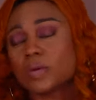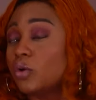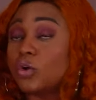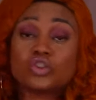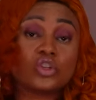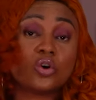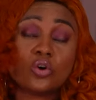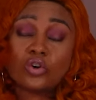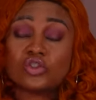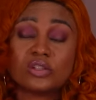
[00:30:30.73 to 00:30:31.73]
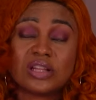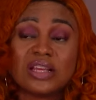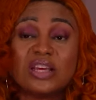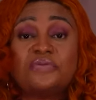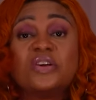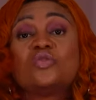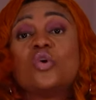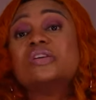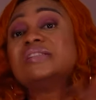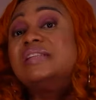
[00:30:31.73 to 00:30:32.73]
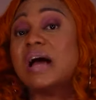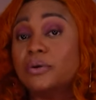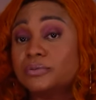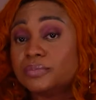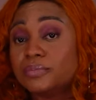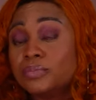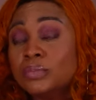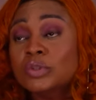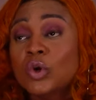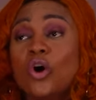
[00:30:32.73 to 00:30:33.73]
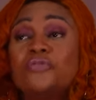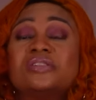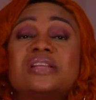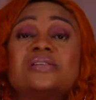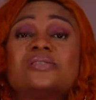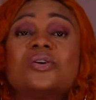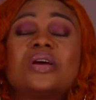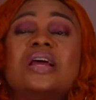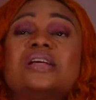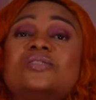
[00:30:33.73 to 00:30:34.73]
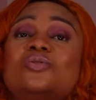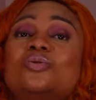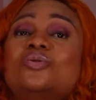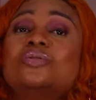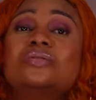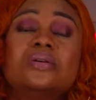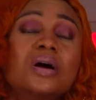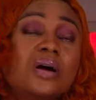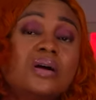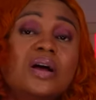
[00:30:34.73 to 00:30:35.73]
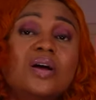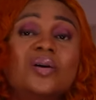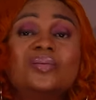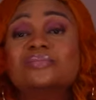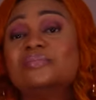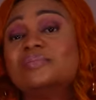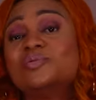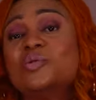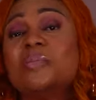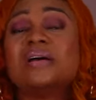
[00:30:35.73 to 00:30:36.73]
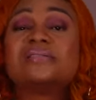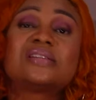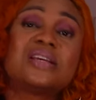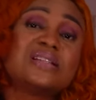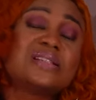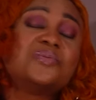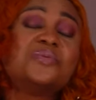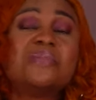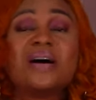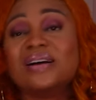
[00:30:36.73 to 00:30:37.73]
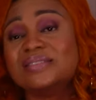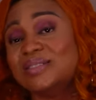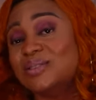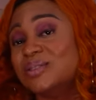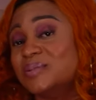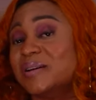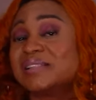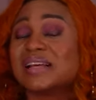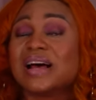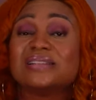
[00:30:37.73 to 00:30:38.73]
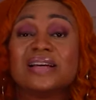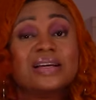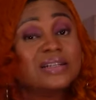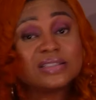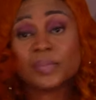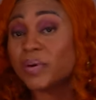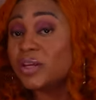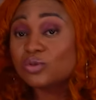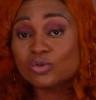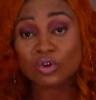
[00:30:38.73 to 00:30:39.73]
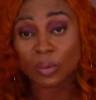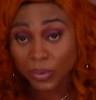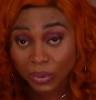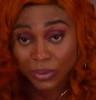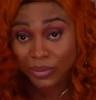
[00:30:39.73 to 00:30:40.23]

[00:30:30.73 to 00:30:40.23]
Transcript: Conscious or unconscious, that if he goes down, or if he starts to say, okay, let's do romance, kiss the woman, you know, massage, the penis will drop. Oh.